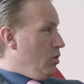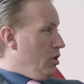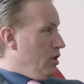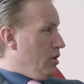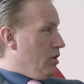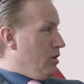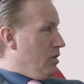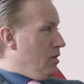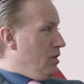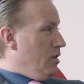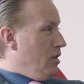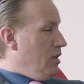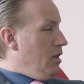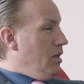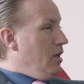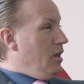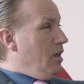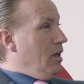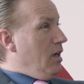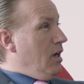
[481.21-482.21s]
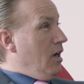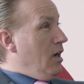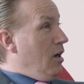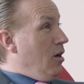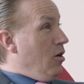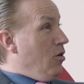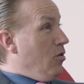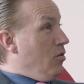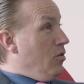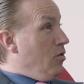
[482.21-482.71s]
work,
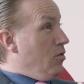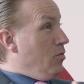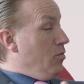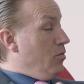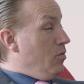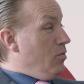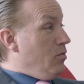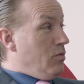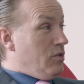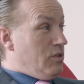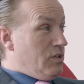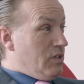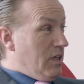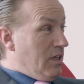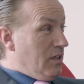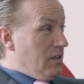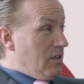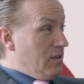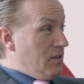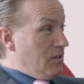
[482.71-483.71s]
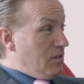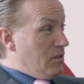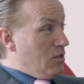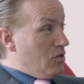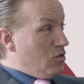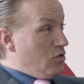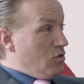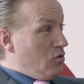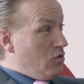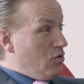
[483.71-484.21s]
are we saying that this
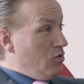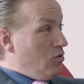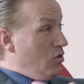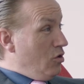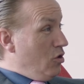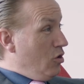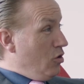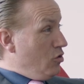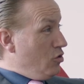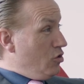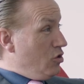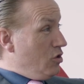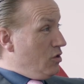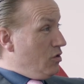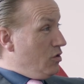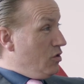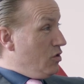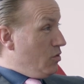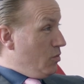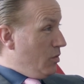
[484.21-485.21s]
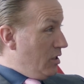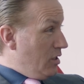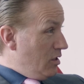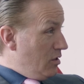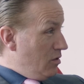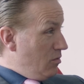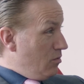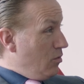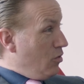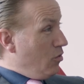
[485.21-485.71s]
is going to launch in
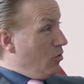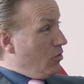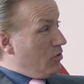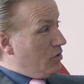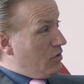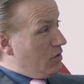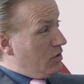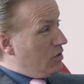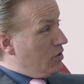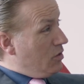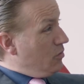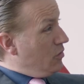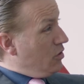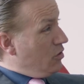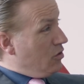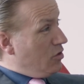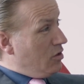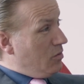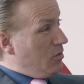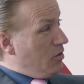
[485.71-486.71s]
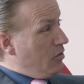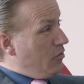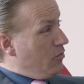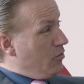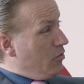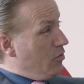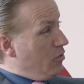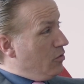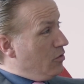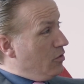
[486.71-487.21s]
Sweden or is this something going to be
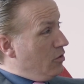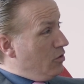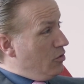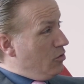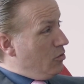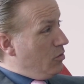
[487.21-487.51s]
for the